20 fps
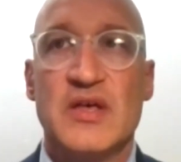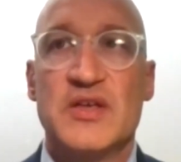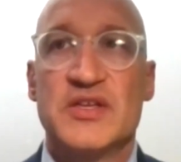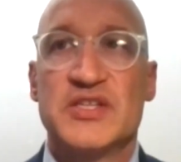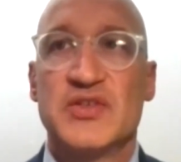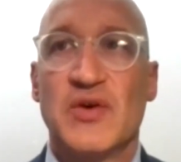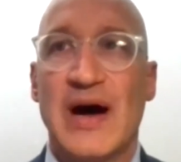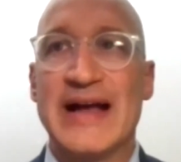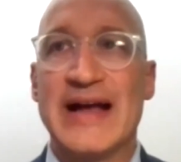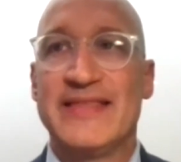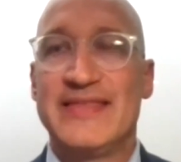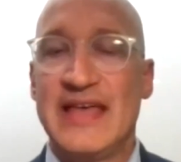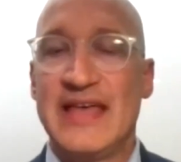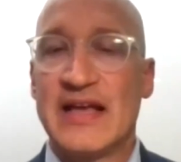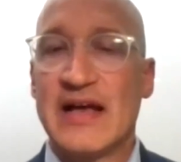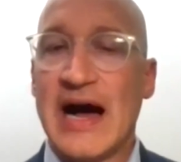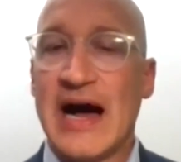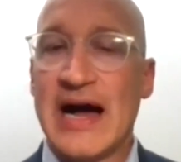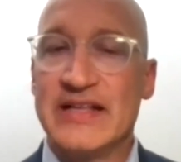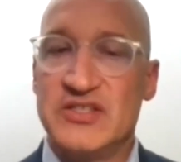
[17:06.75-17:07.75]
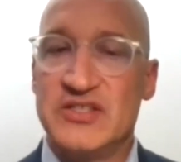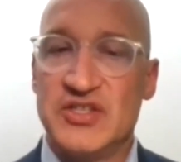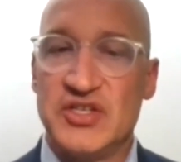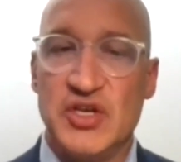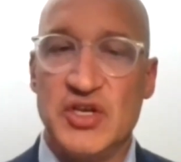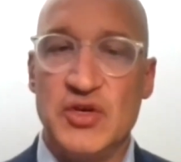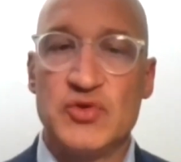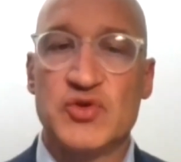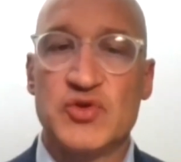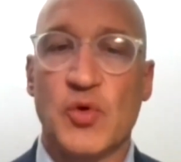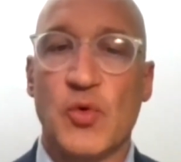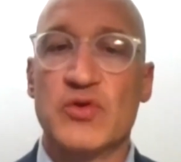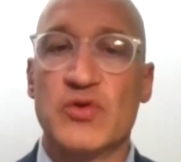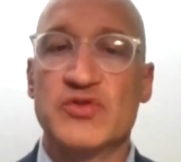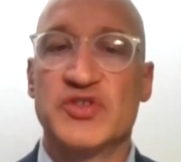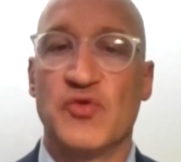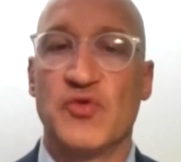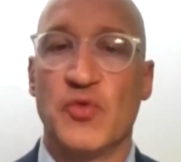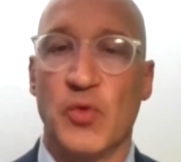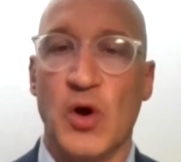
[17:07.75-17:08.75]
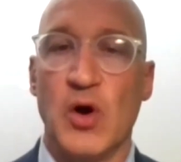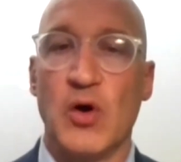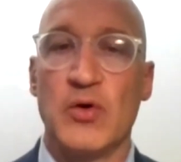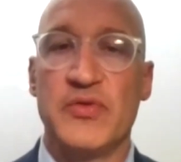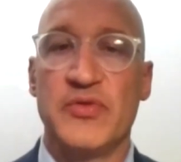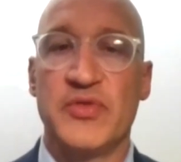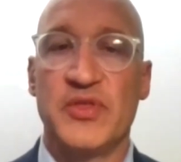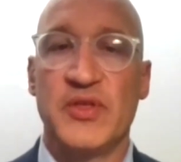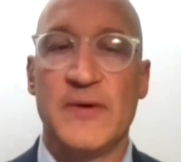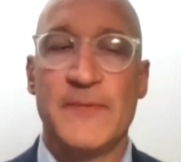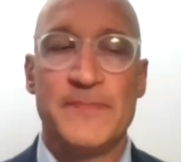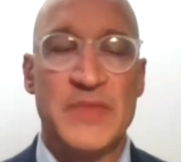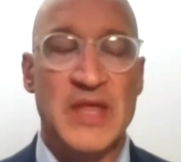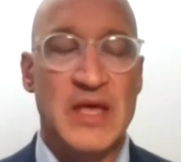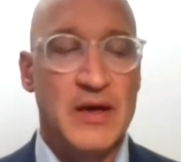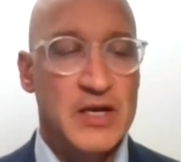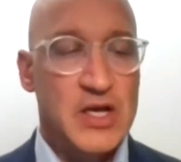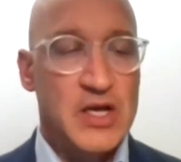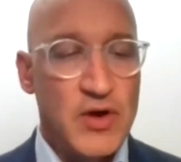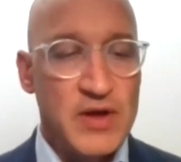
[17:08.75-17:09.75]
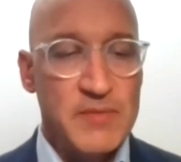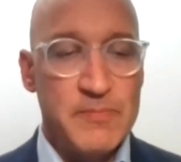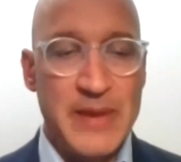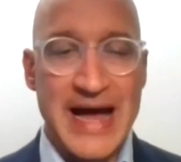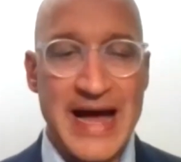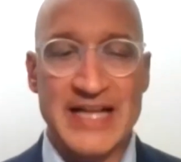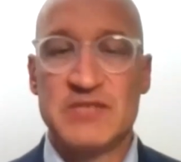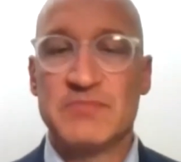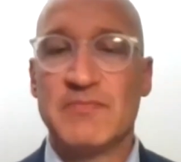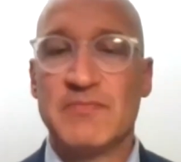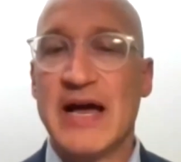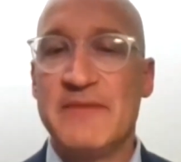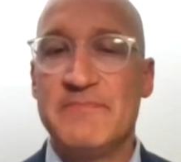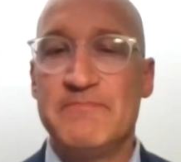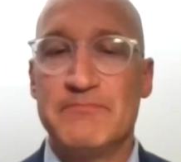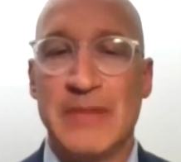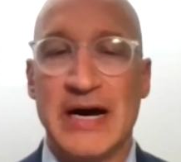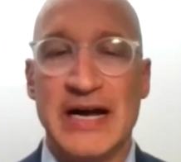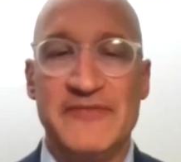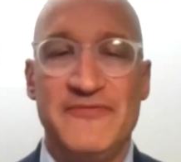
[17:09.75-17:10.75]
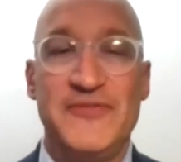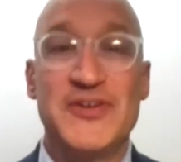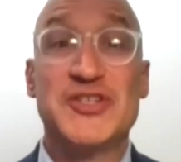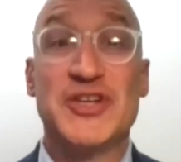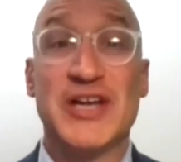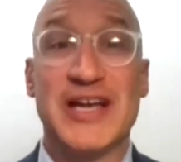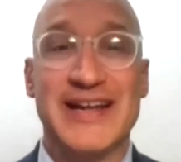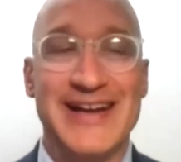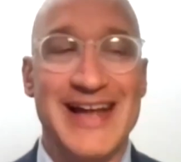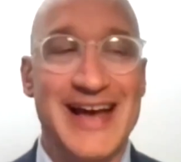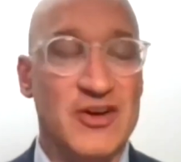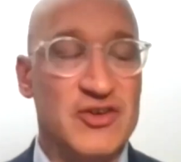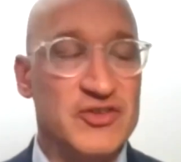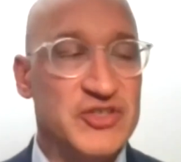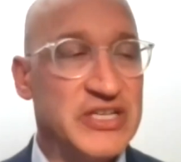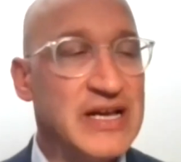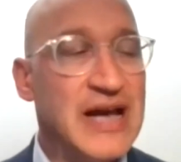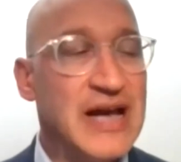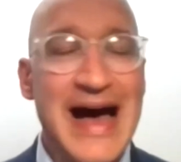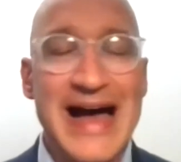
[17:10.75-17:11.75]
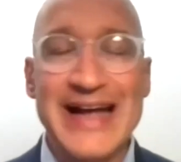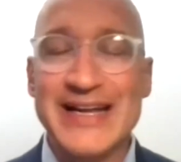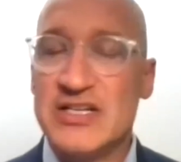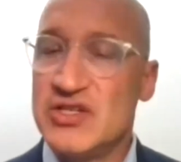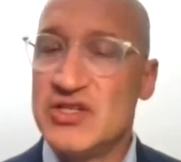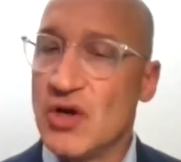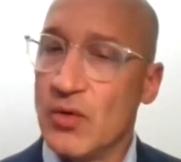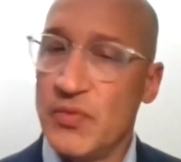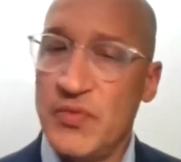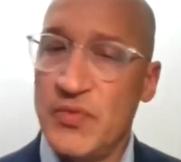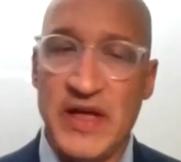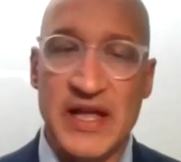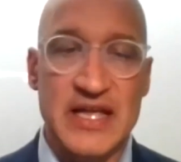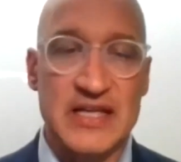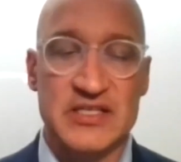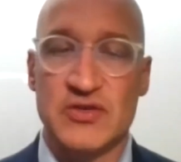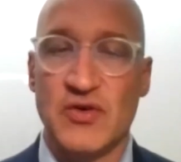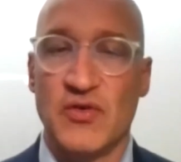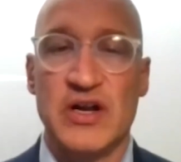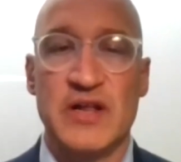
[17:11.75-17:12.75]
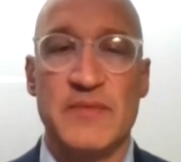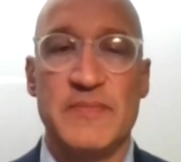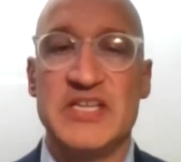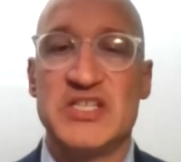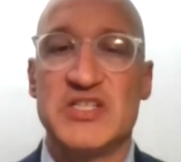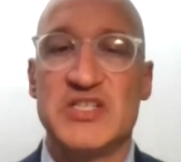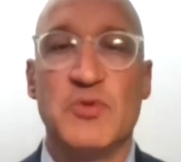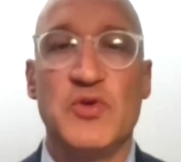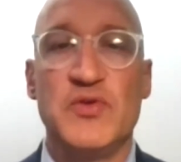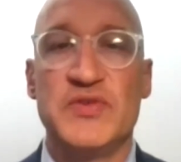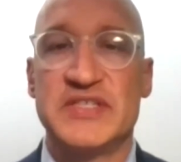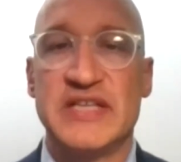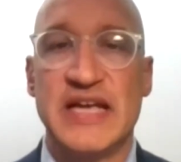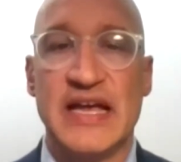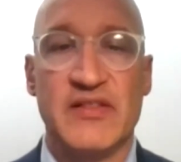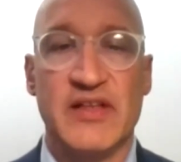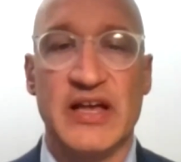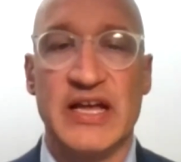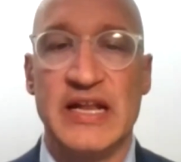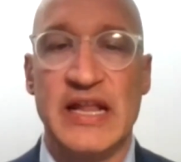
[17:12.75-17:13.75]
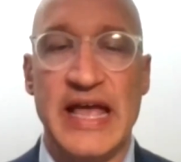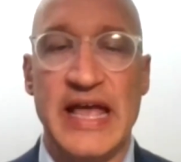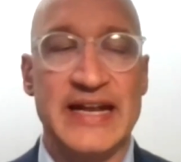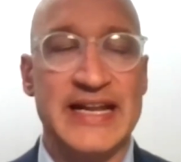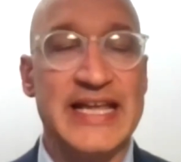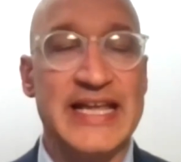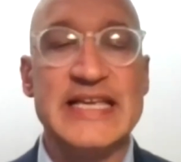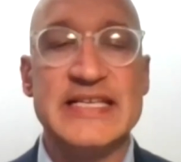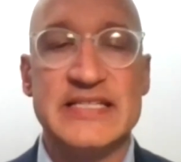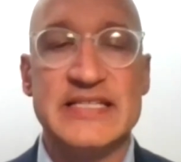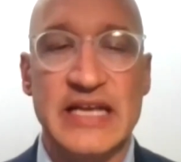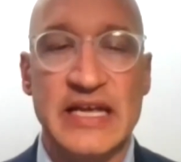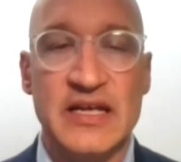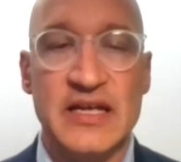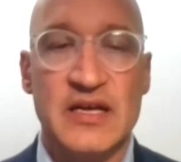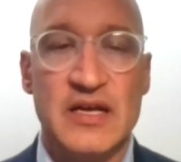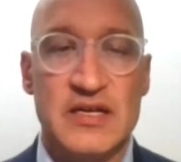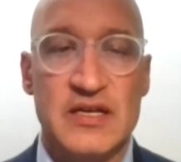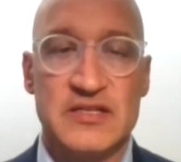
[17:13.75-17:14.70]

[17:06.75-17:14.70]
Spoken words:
So I think I'd skew towards growth. Going back to my fishing analogy, I don't think it's going to be smooth sailing and easy.